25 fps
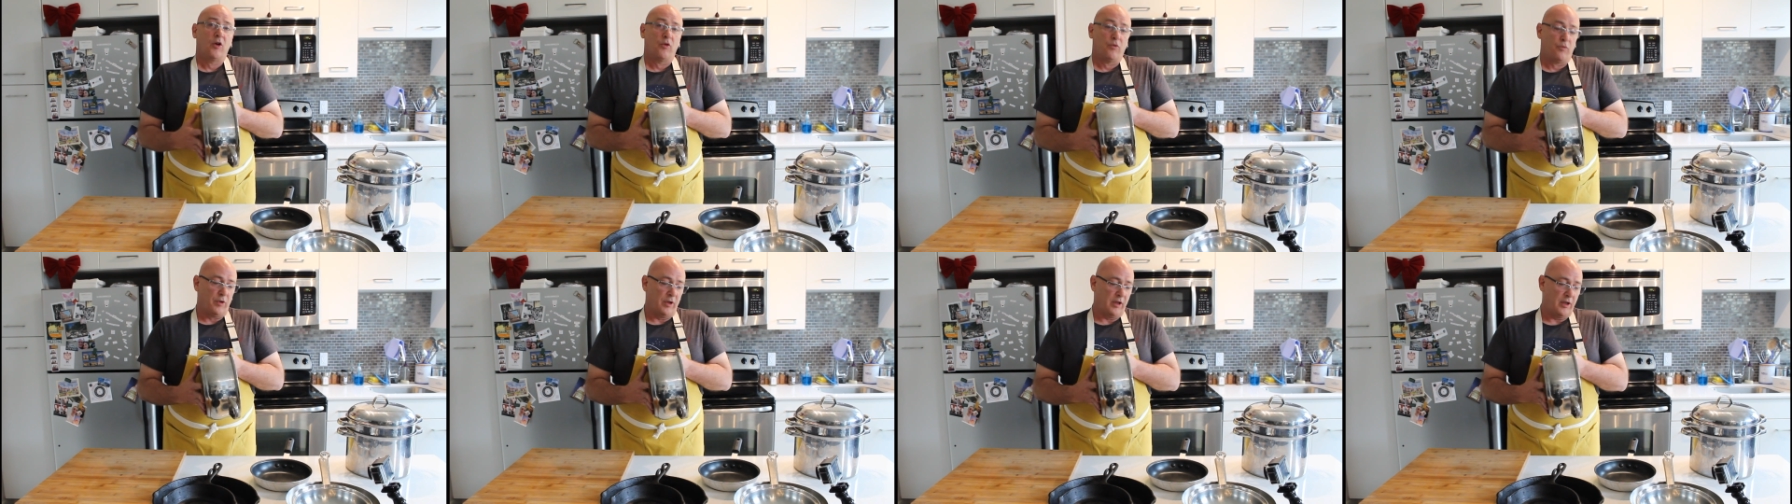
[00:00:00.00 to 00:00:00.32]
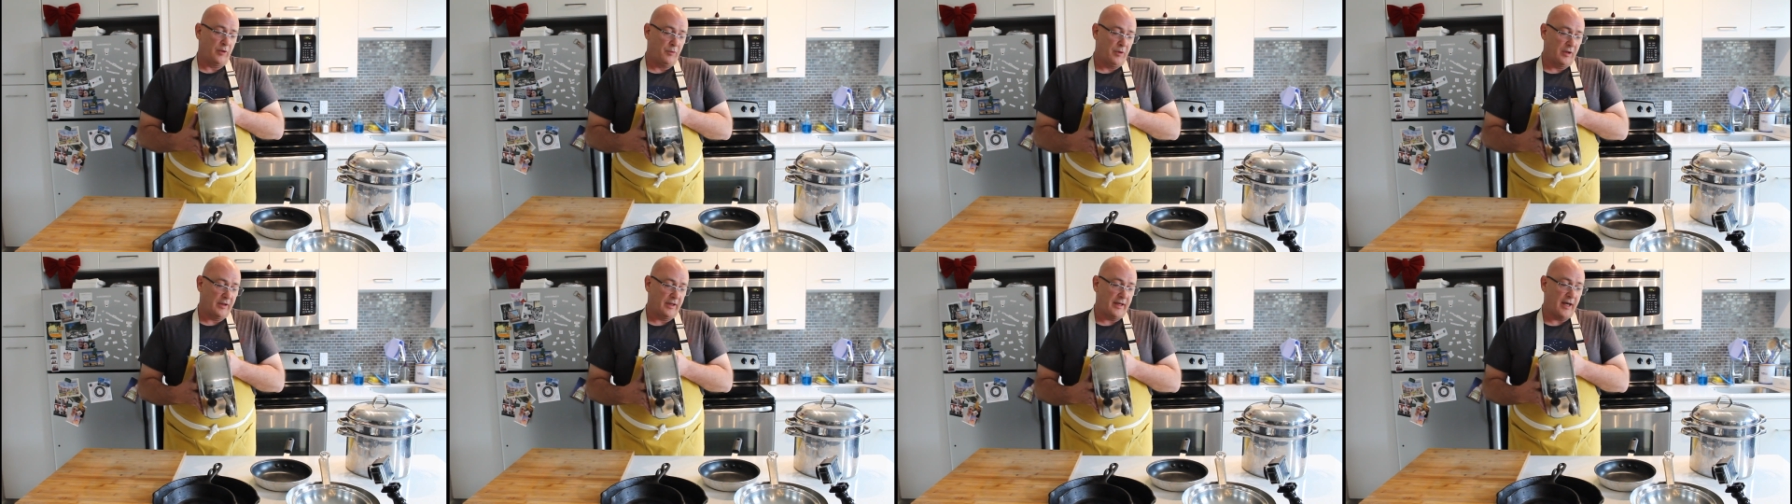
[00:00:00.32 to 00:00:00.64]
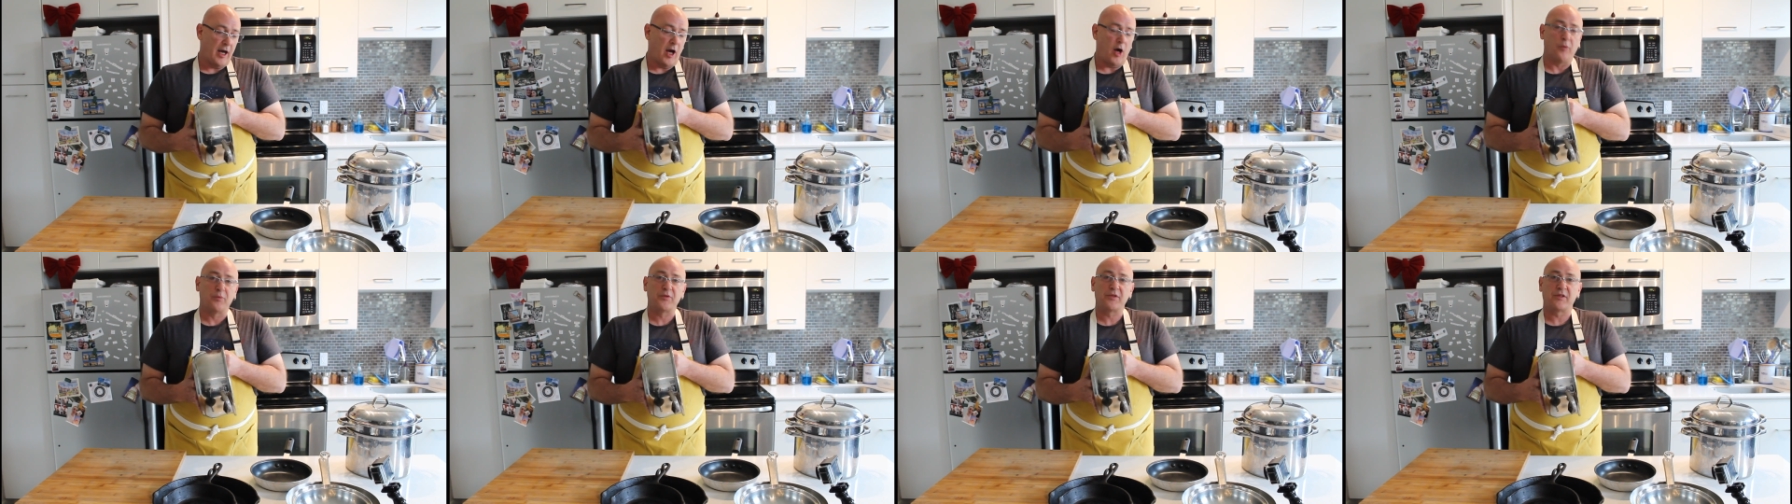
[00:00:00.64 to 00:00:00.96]
really, really
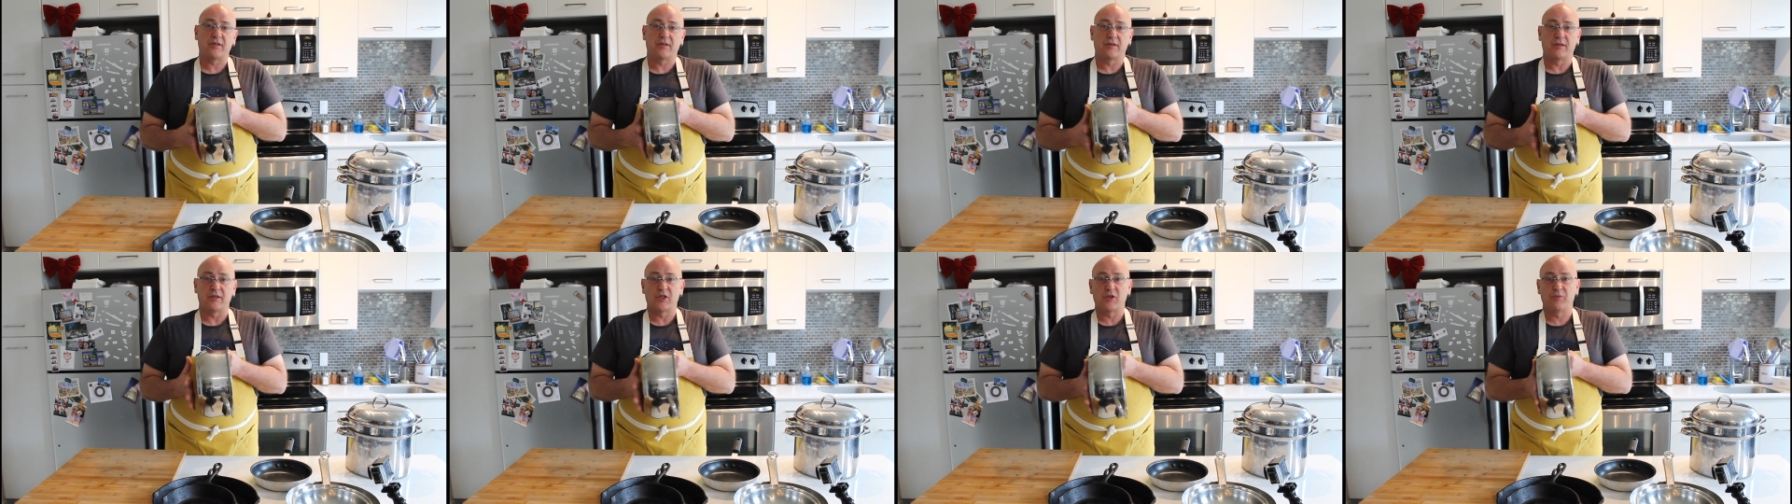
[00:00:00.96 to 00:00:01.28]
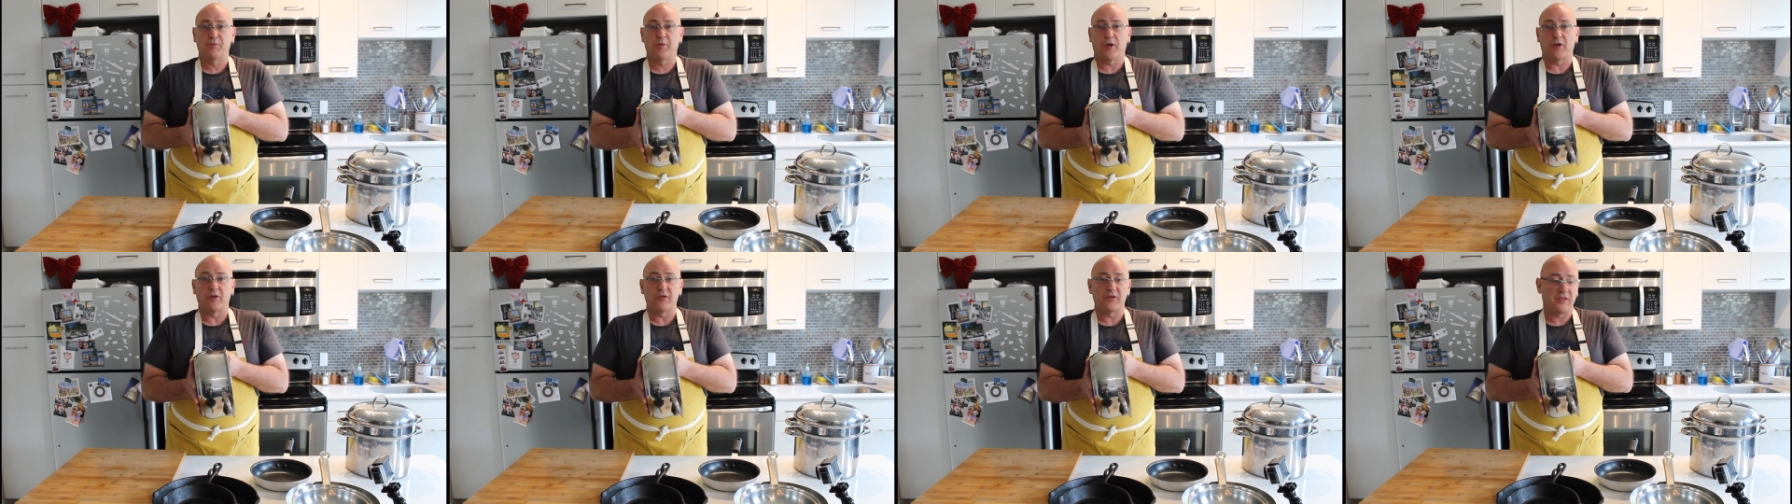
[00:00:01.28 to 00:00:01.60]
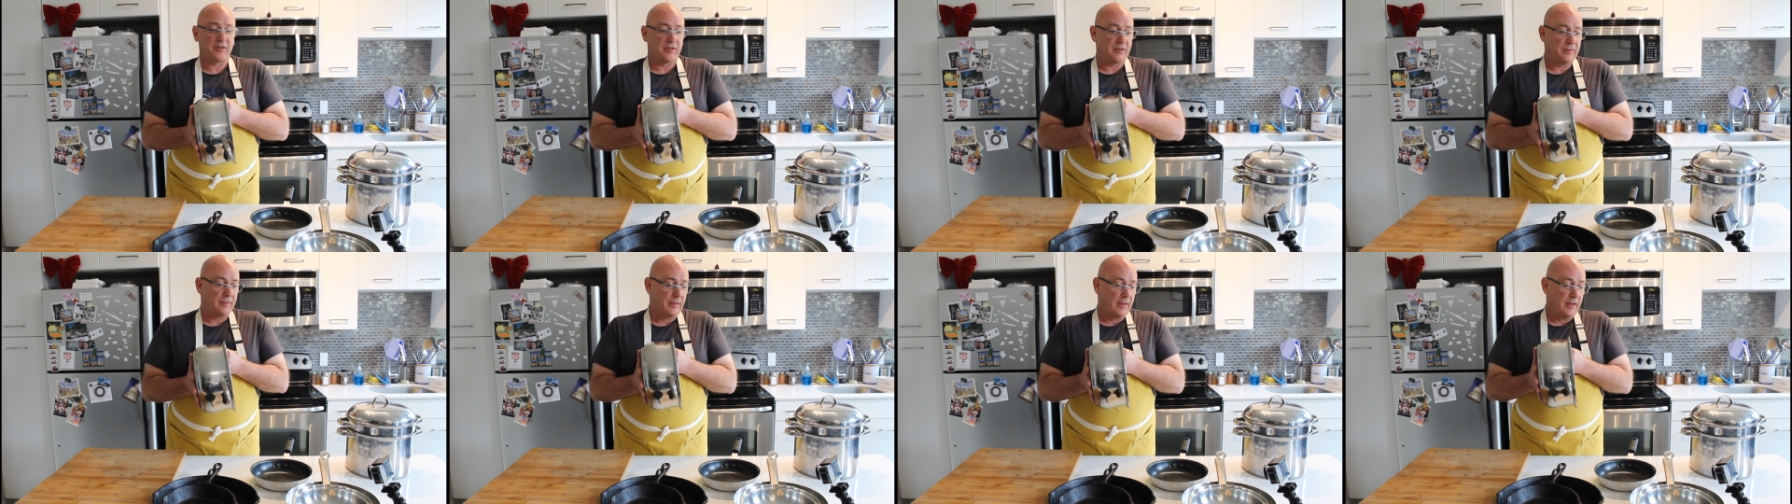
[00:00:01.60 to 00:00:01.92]
helps
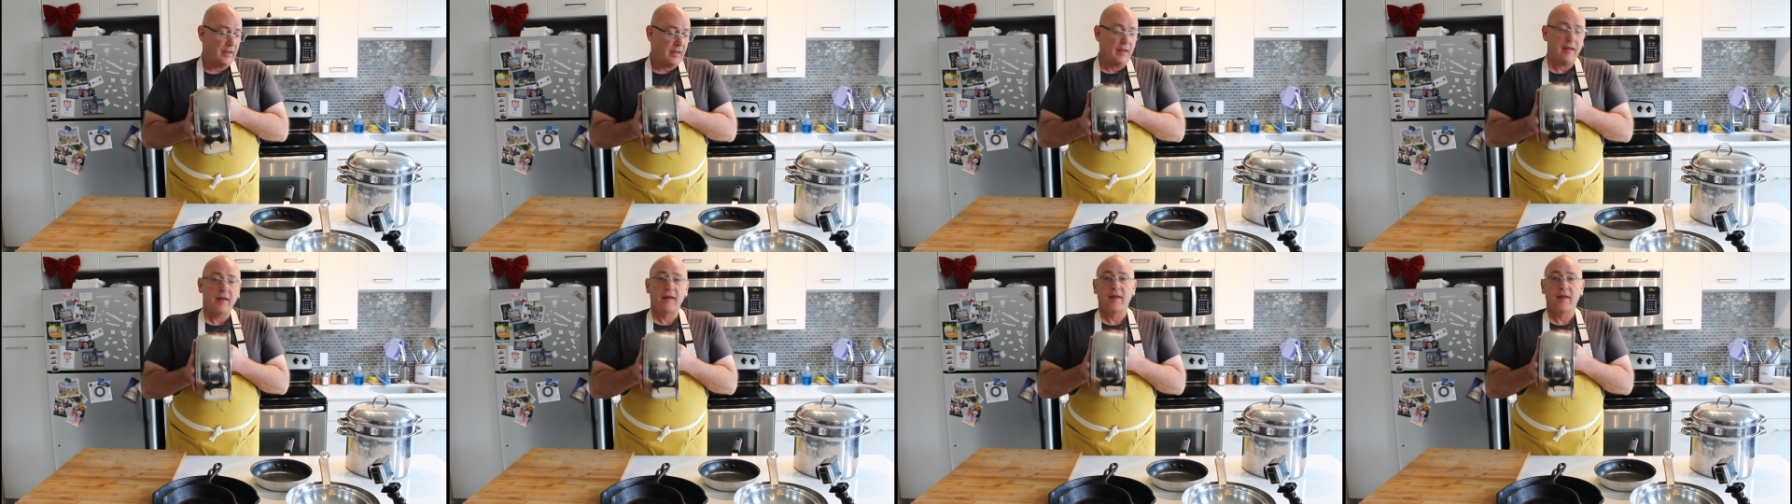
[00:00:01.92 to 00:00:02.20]
disperse